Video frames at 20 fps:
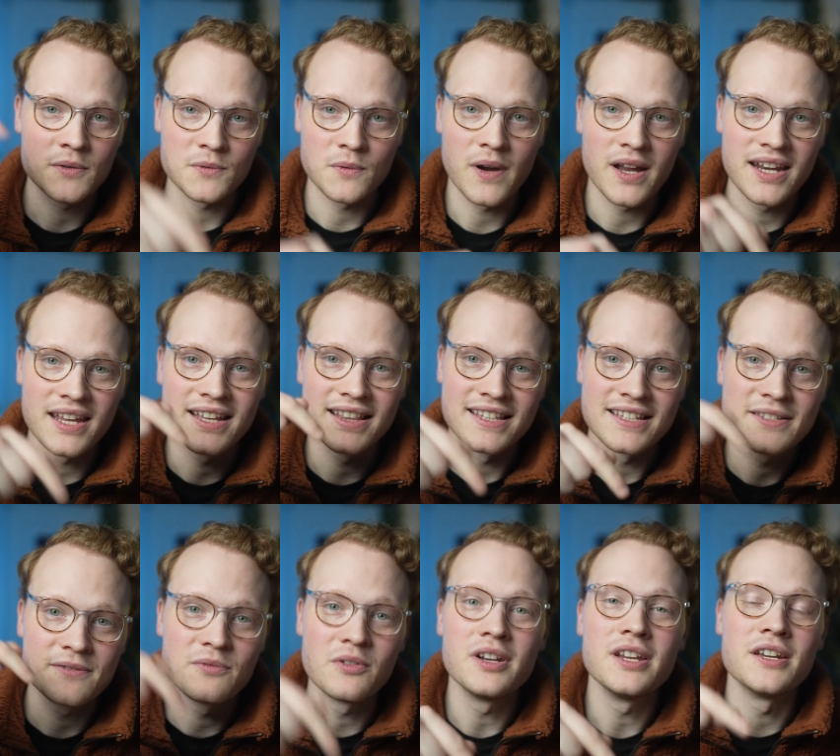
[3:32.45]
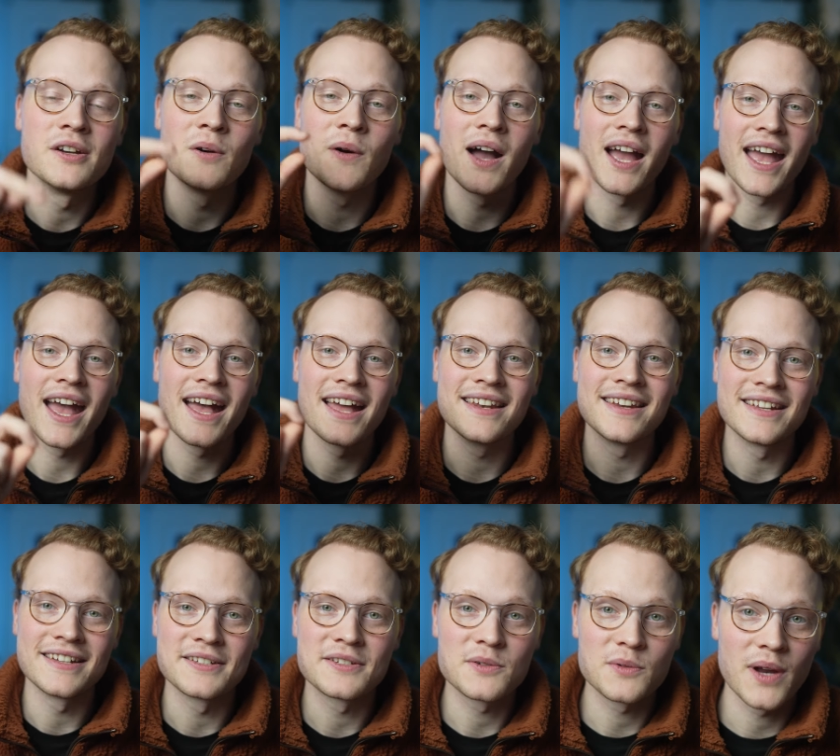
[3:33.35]
was writing this video, I had
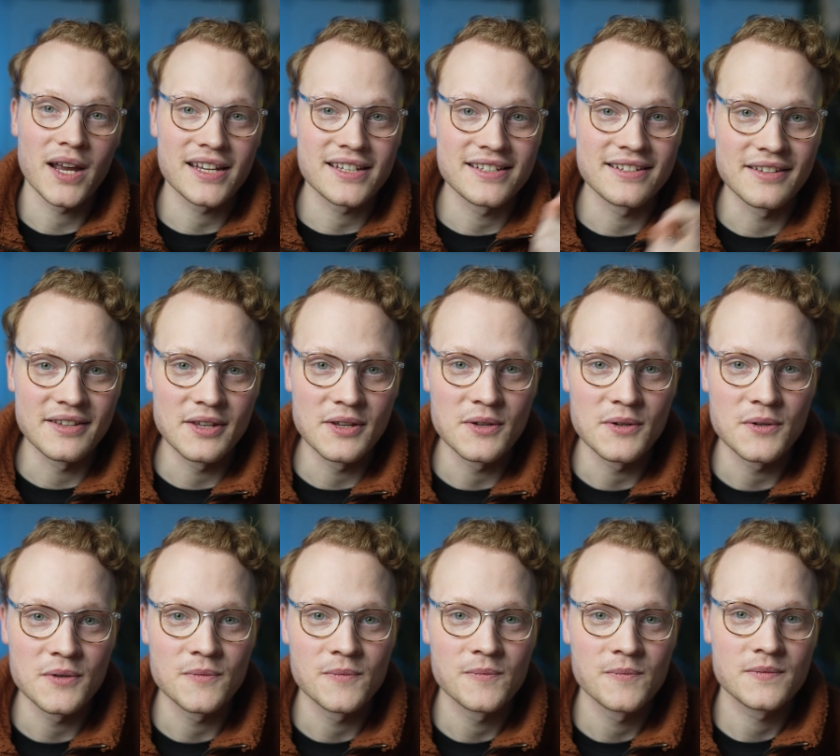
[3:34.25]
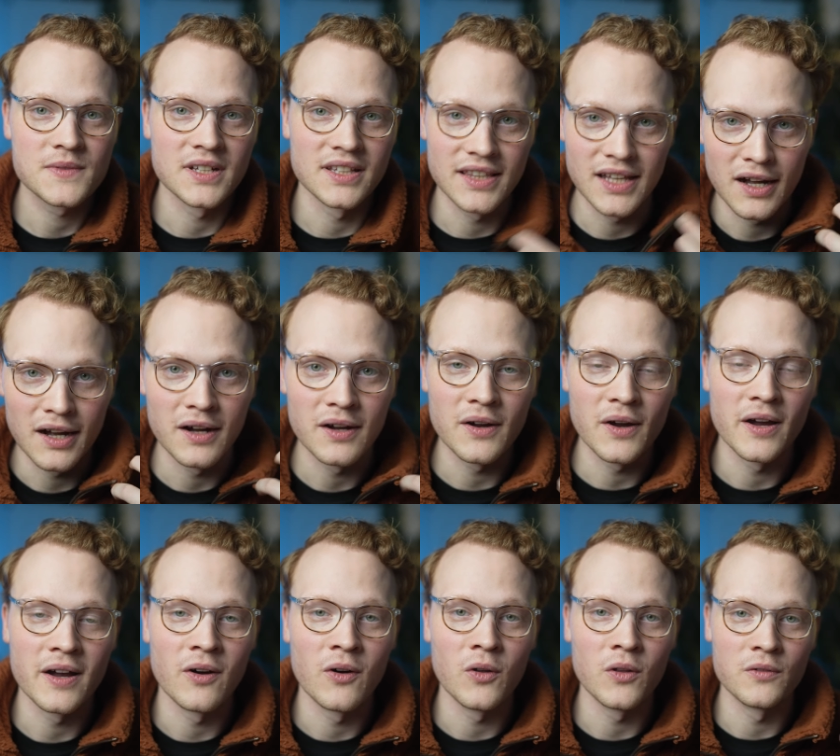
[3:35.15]
a distraction cue to
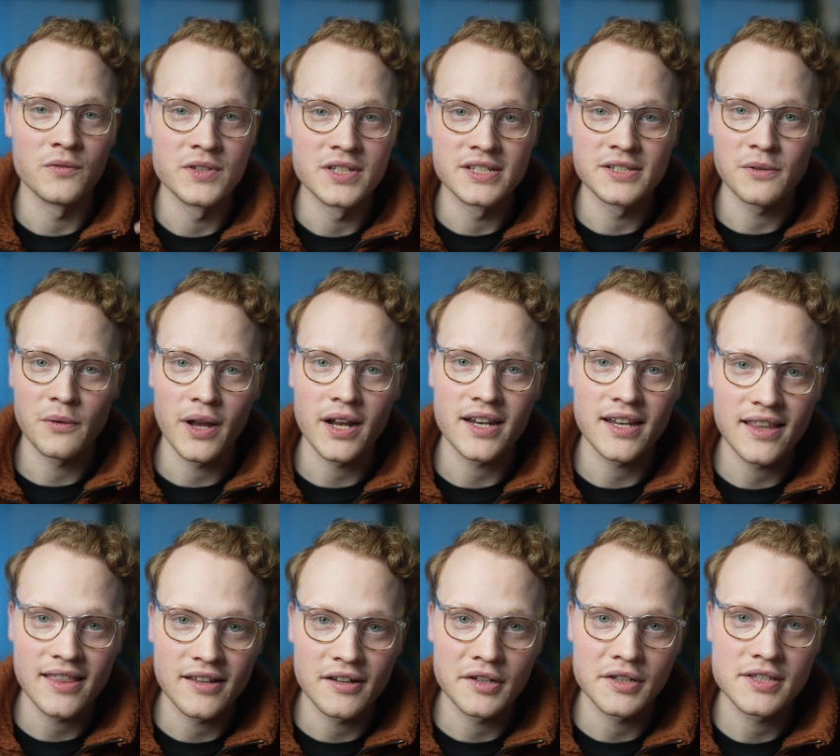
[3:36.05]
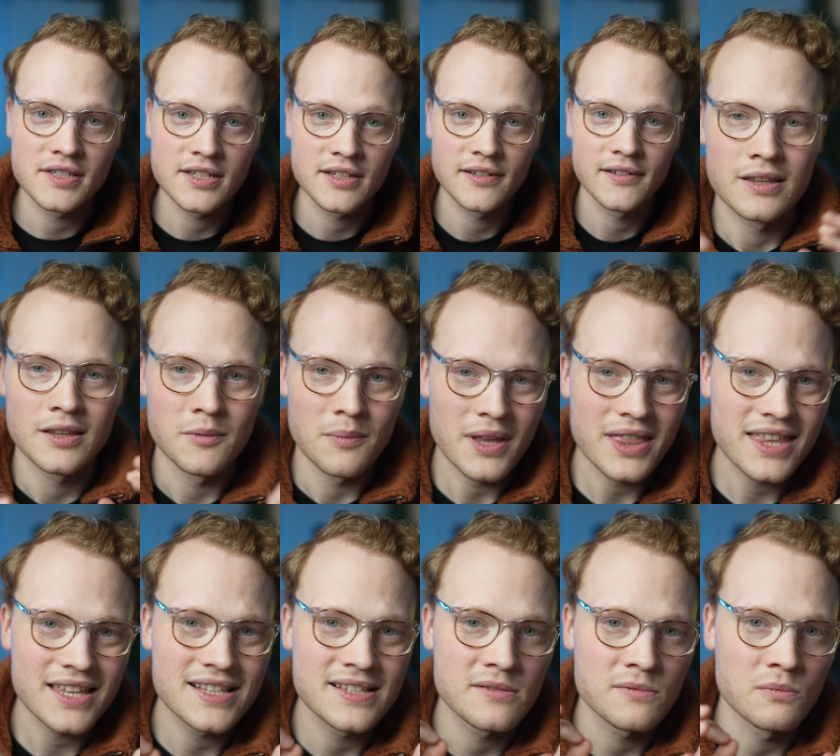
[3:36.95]
log all of the distracting thoughts. The
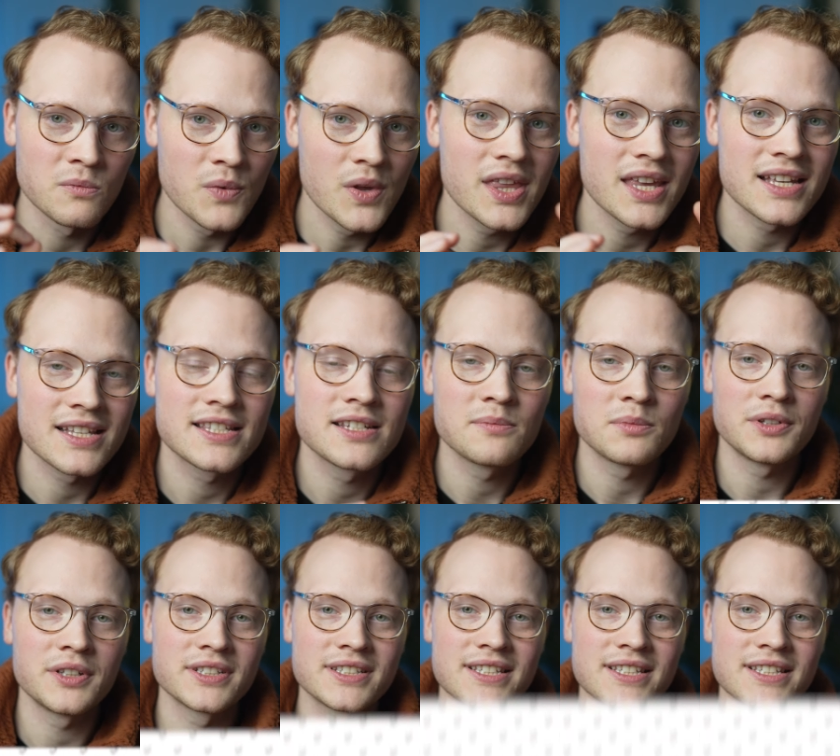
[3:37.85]
method's really as simple